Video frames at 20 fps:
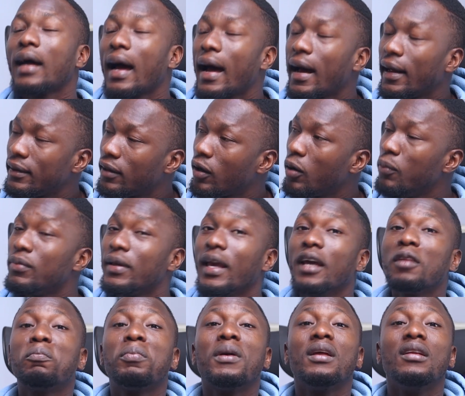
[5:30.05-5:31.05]
and
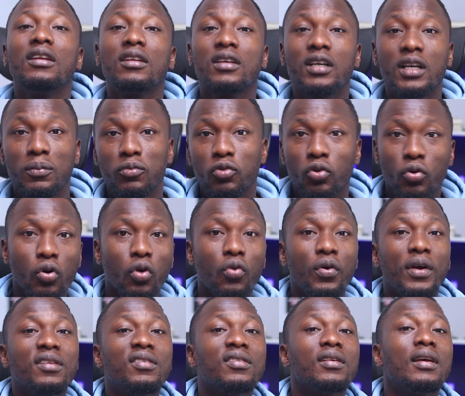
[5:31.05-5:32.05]
get paid in
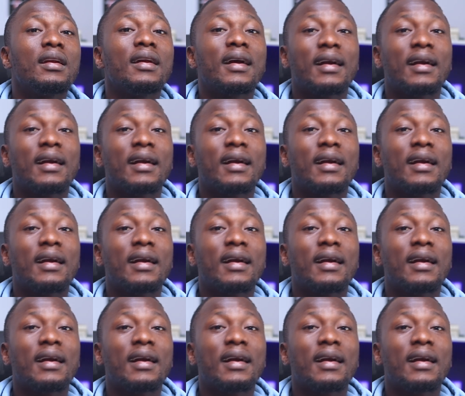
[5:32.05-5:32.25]
cryptocurrency.